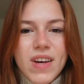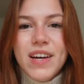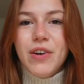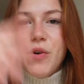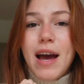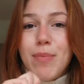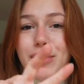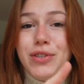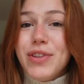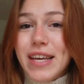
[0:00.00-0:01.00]
I don't know, I
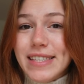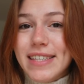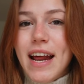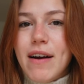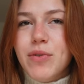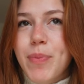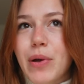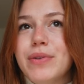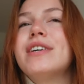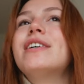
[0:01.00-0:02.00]
bought two things that I have to
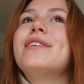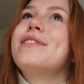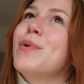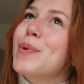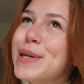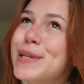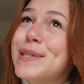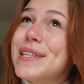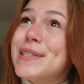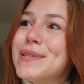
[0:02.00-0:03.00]
build, so we're gonna
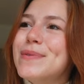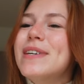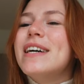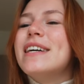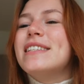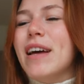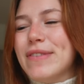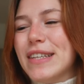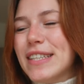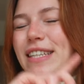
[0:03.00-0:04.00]
do that too,
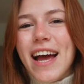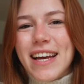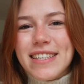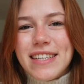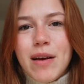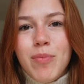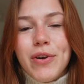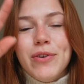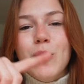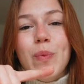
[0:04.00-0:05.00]
definitely. And I bought
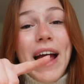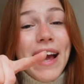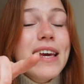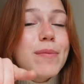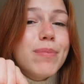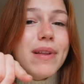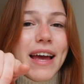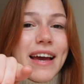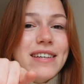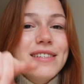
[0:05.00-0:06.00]
a new hanging
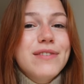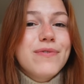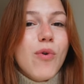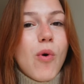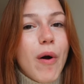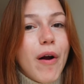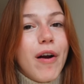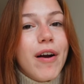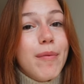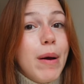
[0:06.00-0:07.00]
plant
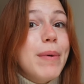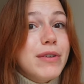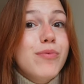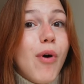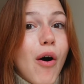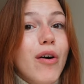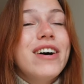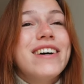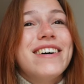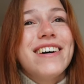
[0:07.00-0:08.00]
for my bedroom wall.
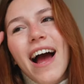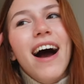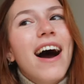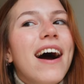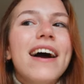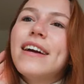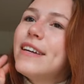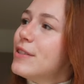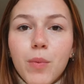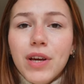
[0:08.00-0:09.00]

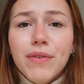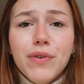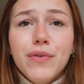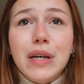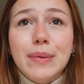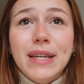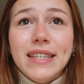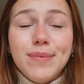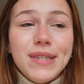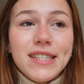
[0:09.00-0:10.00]
I wanna give you a few
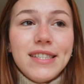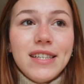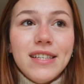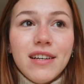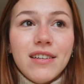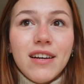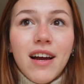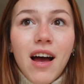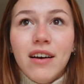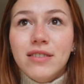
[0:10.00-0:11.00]
updates because there
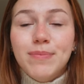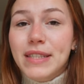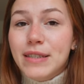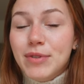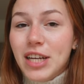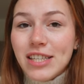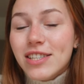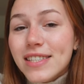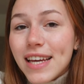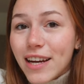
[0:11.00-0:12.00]
has been some
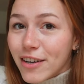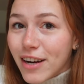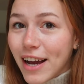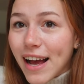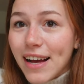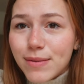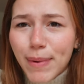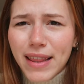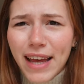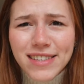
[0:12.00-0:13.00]
changes here, I guess.
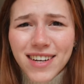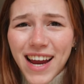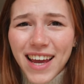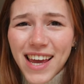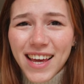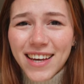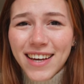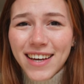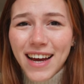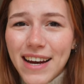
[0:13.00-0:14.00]
My lights are hanging.
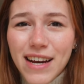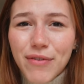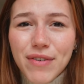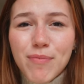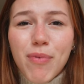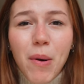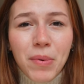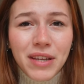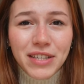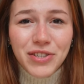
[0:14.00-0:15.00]
I never even
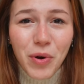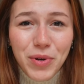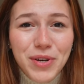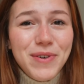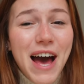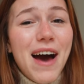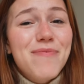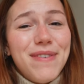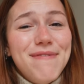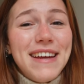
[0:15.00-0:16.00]
properly showed you that,
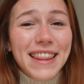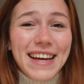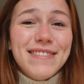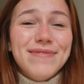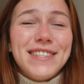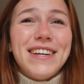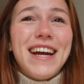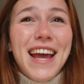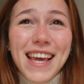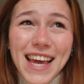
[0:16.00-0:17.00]
but my lamps are
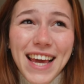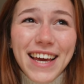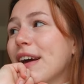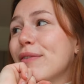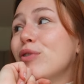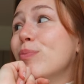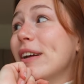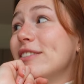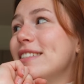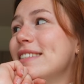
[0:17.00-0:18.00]
hanging. I have new
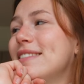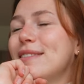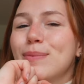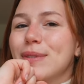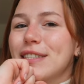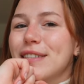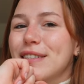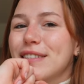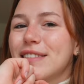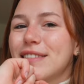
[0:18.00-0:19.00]
bed sheets, which
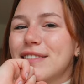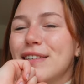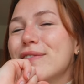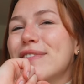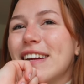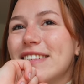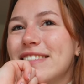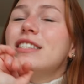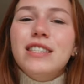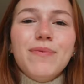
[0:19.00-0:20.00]
look so fun.
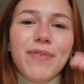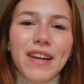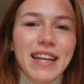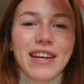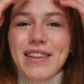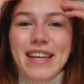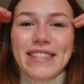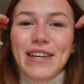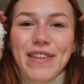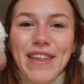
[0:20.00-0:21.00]
Just some fun little things
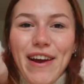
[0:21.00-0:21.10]
here and